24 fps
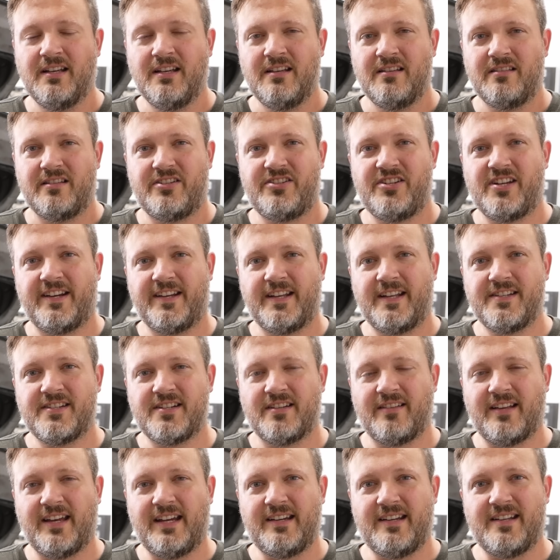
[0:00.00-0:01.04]
The check engine
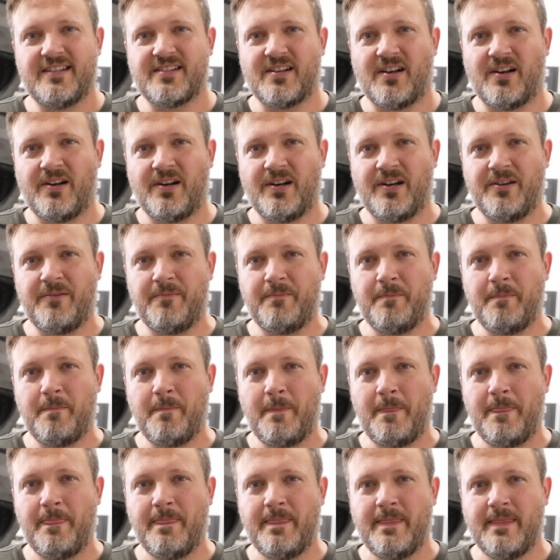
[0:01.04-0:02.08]
light is on,
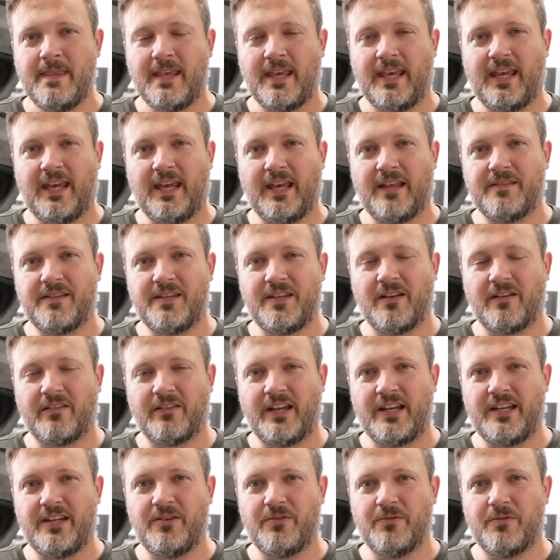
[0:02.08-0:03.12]
and the young
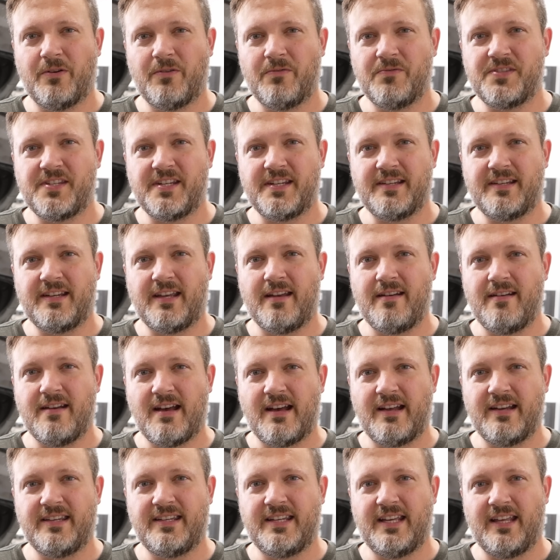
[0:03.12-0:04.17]
lady who owns it
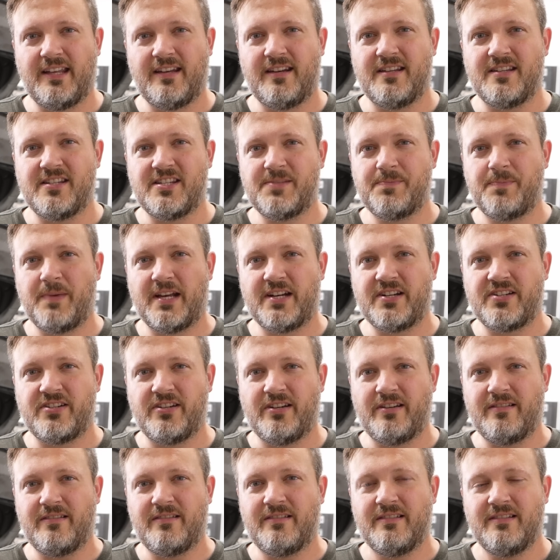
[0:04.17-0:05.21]
cannot get an
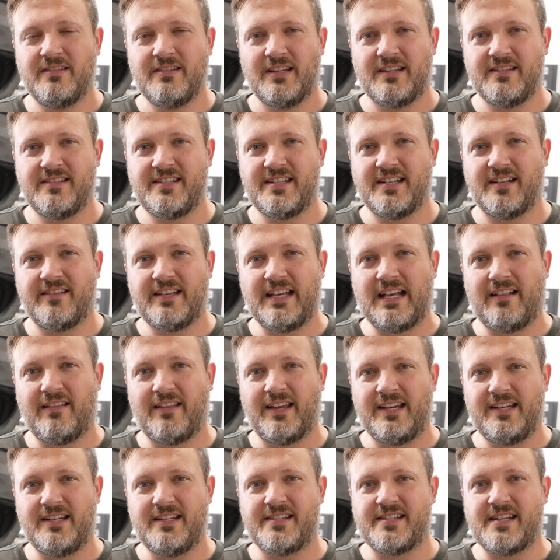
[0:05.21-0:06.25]
inspection until that
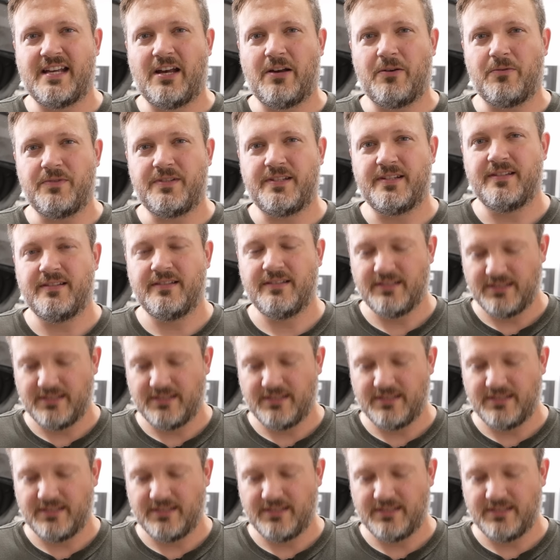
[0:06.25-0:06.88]
light is out.